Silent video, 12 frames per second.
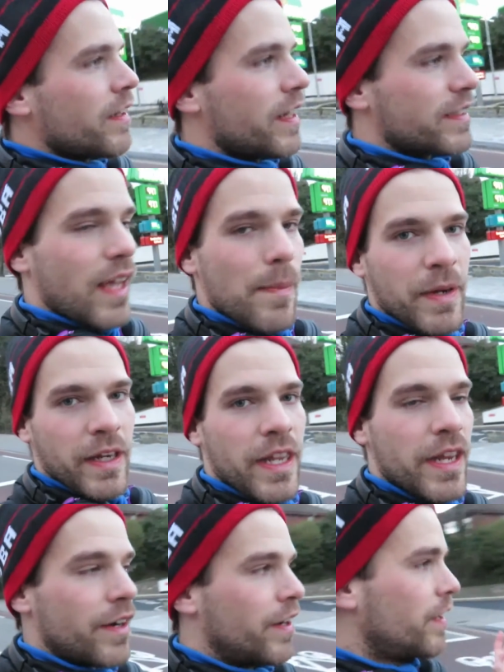that's happening
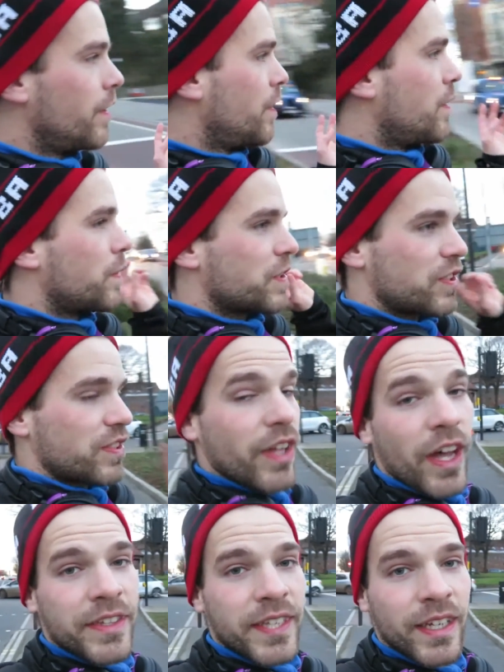here, which is
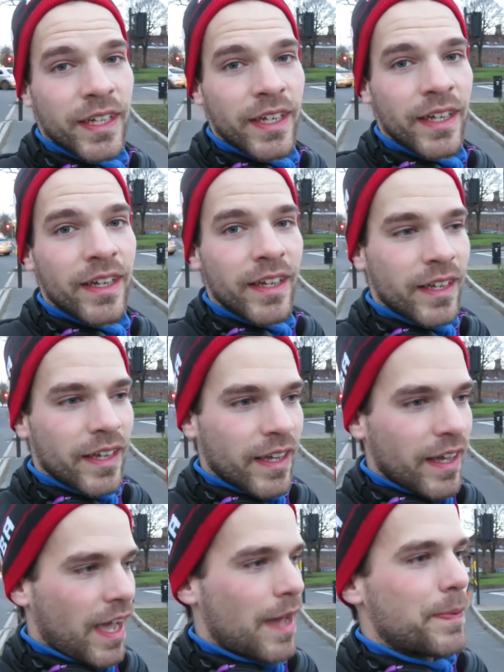not
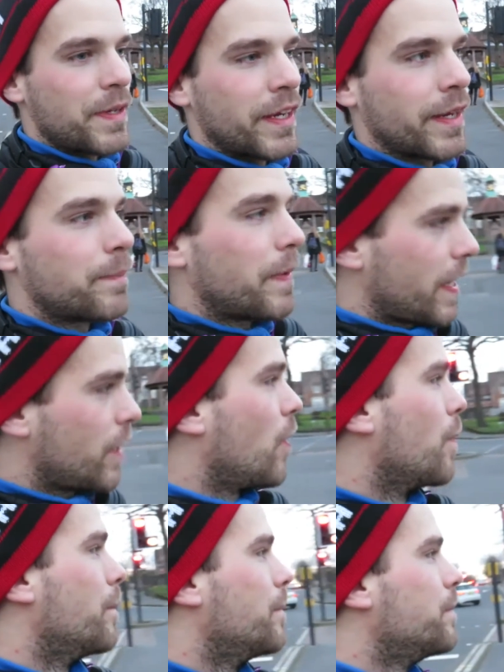happening back
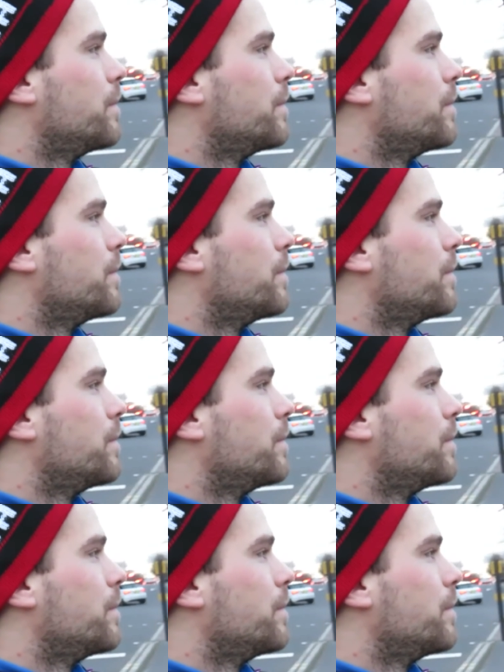home.